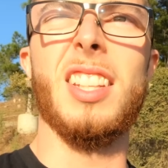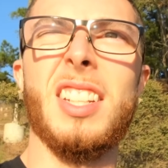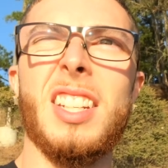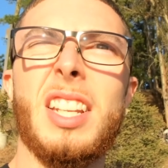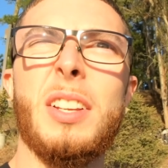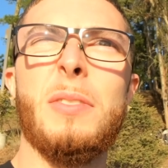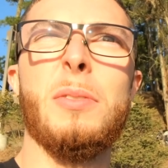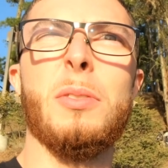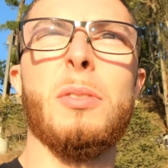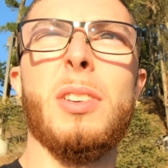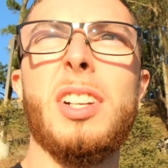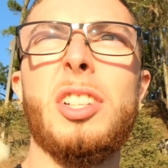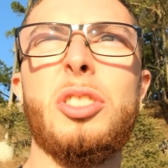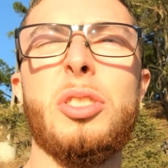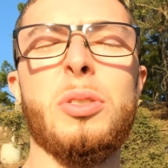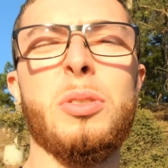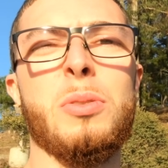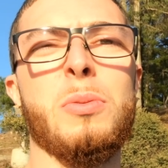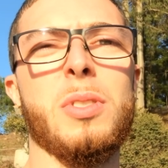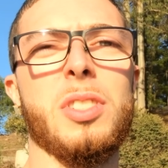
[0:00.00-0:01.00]

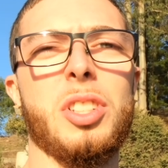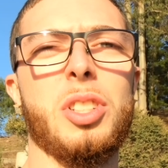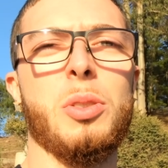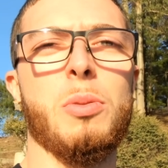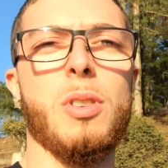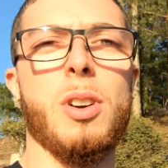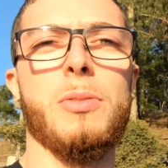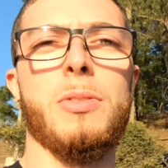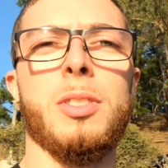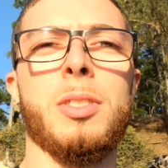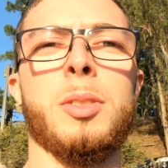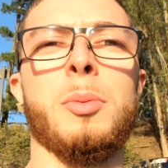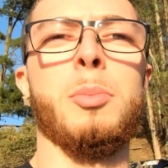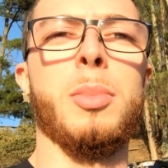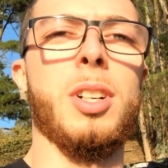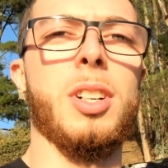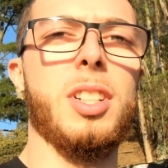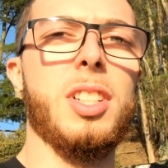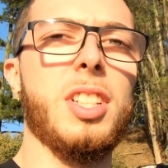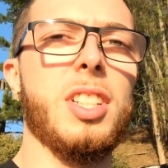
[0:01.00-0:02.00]
differential was $1,200
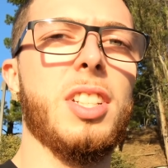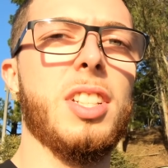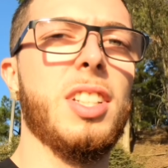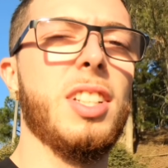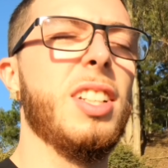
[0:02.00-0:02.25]
bucks.